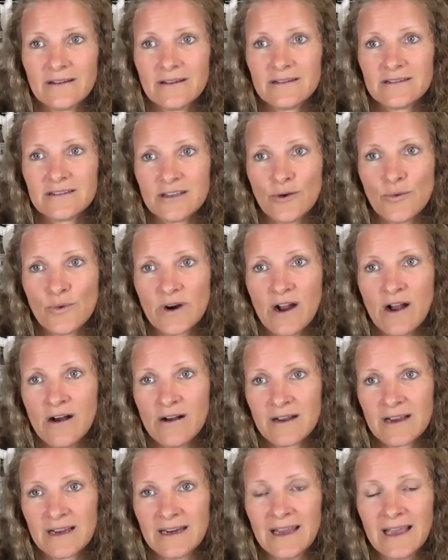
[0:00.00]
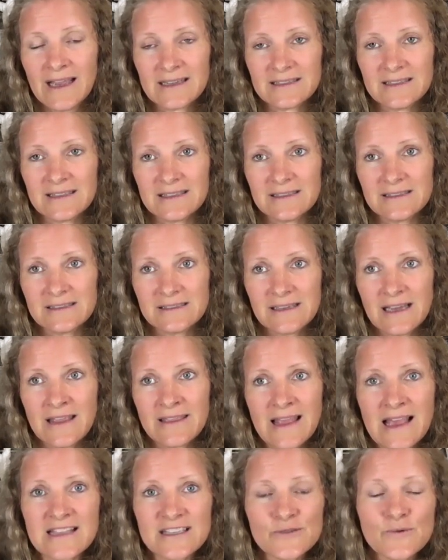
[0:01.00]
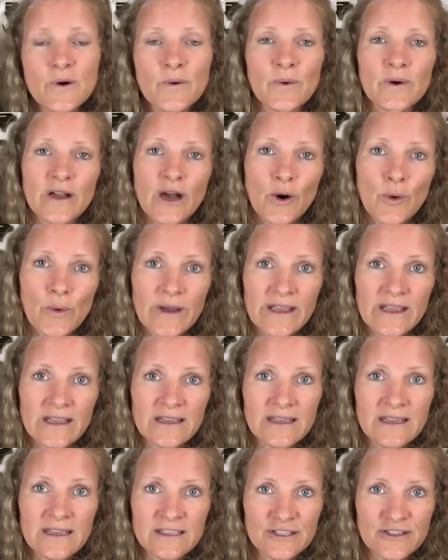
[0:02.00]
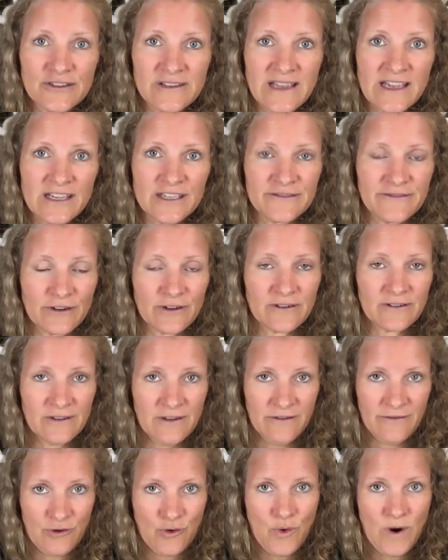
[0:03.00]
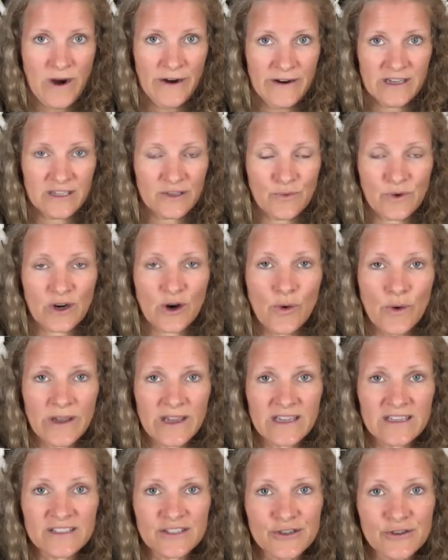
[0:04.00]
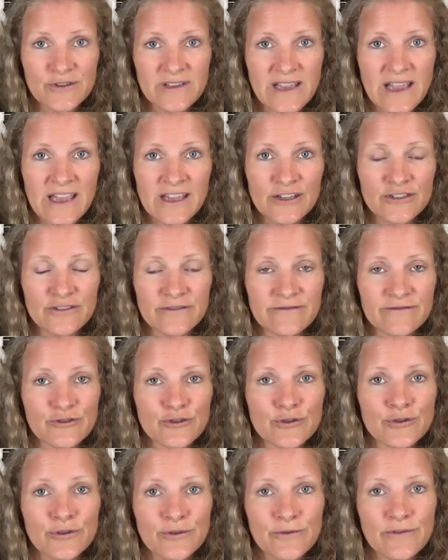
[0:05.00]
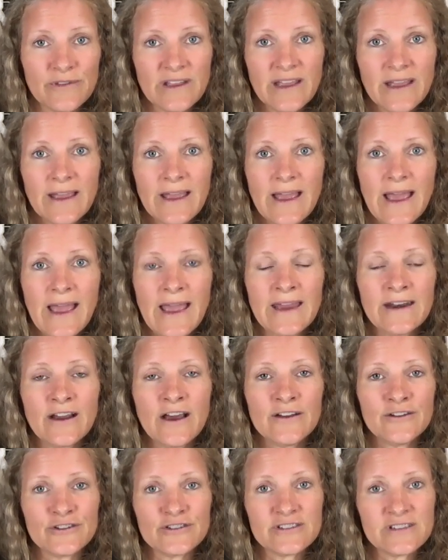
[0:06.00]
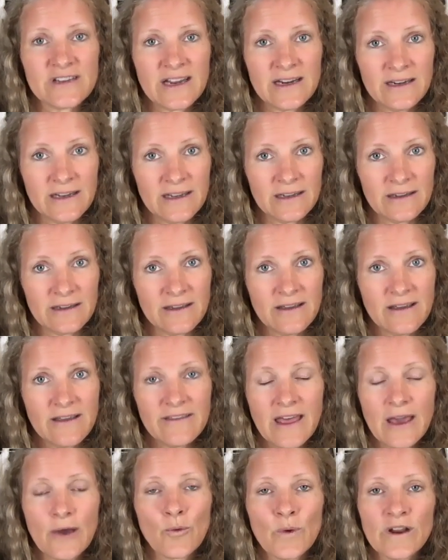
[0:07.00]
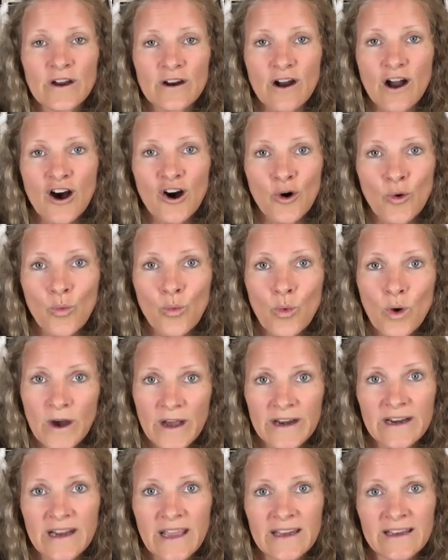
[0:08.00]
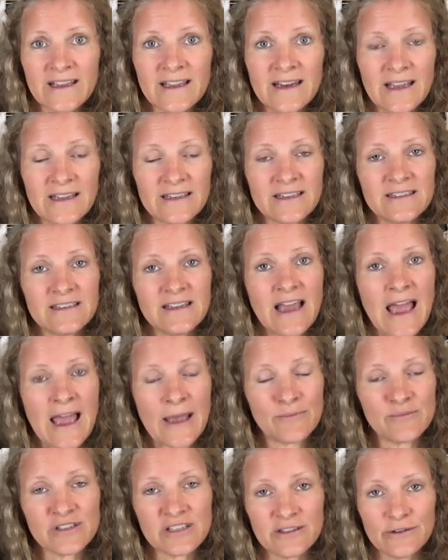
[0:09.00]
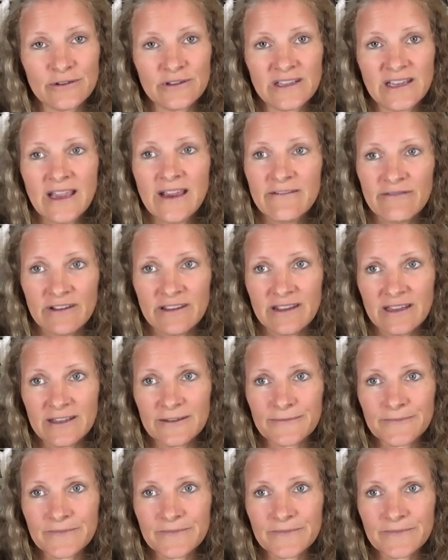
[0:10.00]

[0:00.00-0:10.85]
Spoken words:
So we're all connected. And that's where we're going into the age of Aquarius. We're going into the age of truth and understanding that we are all one and connected to absolutely everything.